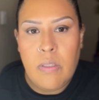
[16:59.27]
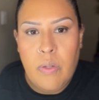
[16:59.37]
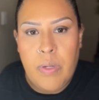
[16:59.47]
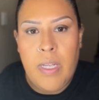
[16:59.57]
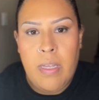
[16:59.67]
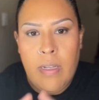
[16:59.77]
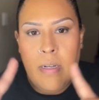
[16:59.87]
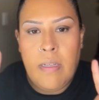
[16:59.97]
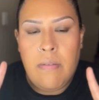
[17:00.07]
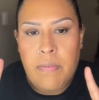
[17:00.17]
ahead
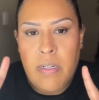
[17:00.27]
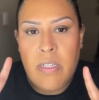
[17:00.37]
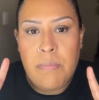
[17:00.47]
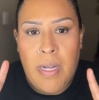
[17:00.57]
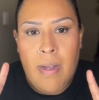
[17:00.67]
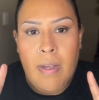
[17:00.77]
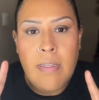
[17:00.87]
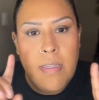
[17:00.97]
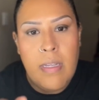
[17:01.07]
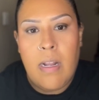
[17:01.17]
and finish my eye,
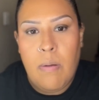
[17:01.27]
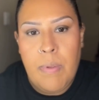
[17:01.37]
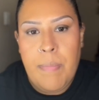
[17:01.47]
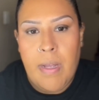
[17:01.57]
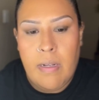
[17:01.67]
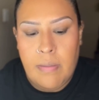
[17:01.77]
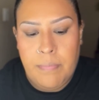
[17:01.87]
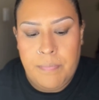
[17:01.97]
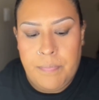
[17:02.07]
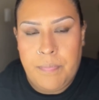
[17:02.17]
and I'll be back.
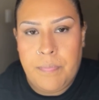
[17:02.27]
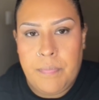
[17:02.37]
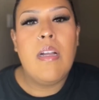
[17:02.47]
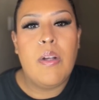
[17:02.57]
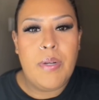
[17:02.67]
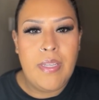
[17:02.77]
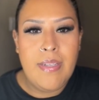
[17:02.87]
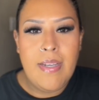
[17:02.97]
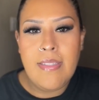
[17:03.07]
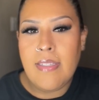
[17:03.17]
All right, you
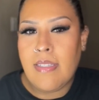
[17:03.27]
guys, this is